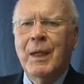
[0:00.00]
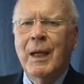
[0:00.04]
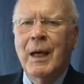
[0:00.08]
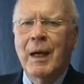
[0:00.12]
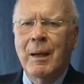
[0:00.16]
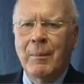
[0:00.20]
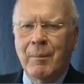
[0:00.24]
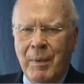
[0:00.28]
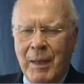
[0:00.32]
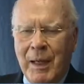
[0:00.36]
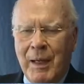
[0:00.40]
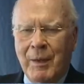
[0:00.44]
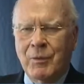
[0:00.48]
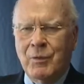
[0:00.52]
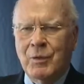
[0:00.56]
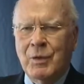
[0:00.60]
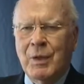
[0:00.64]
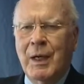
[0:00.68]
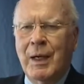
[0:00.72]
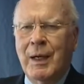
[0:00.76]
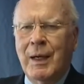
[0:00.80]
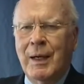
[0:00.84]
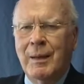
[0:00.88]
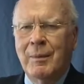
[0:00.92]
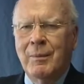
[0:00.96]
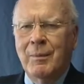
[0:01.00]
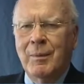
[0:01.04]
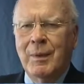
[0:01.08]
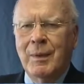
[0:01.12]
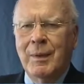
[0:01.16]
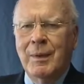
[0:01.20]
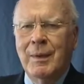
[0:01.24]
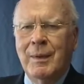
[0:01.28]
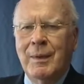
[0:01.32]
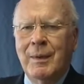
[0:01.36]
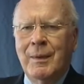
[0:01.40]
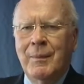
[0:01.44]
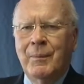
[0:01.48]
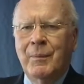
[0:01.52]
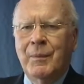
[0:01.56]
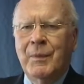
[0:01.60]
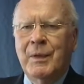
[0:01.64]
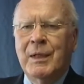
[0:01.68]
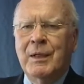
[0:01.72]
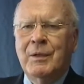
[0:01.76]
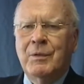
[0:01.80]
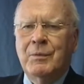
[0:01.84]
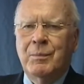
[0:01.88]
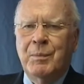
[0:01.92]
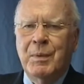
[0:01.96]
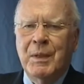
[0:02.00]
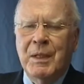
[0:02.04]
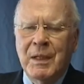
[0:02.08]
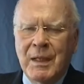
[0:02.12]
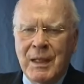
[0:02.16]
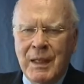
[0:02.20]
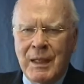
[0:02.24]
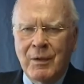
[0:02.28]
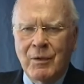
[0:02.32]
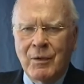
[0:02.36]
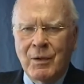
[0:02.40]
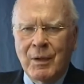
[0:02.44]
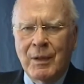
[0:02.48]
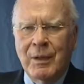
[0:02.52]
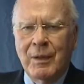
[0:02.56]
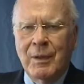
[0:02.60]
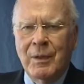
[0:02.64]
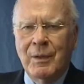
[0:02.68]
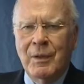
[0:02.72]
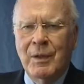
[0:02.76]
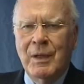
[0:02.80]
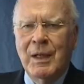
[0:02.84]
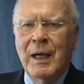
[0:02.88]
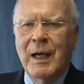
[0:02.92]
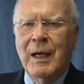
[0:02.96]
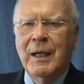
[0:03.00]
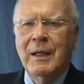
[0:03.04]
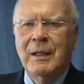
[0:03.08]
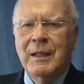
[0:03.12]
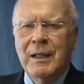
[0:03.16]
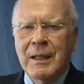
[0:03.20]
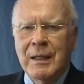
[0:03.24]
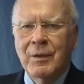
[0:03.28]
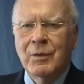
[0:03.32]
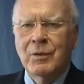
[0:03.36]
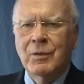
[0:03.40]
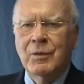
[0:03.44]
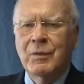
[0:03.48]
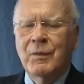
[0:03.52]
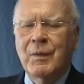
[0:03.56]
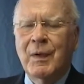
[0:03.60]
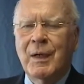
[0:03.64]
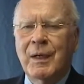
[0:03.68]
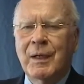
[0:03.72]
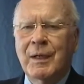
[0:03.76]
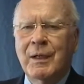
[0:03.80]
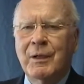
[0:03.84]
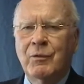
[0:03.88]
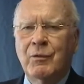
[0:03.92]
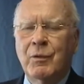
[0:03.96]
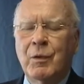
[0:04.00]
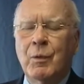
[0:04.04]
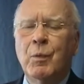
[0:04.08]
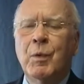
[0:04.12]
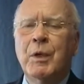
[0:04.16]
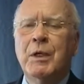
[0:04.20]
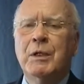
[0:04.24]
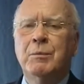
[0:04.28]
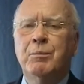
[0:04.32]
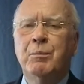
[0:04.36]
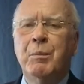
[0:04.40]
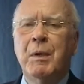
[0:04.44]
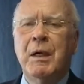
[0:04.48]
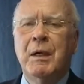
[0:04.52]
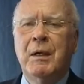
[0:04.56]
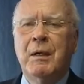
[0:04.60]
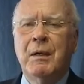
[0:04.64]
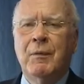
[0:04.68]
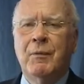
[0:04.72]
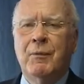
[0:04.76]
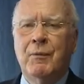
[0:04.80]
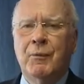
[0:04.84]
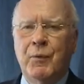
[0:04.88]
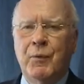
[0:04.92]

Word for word: about time. It's beneath uh, the ideals of our country. We speak of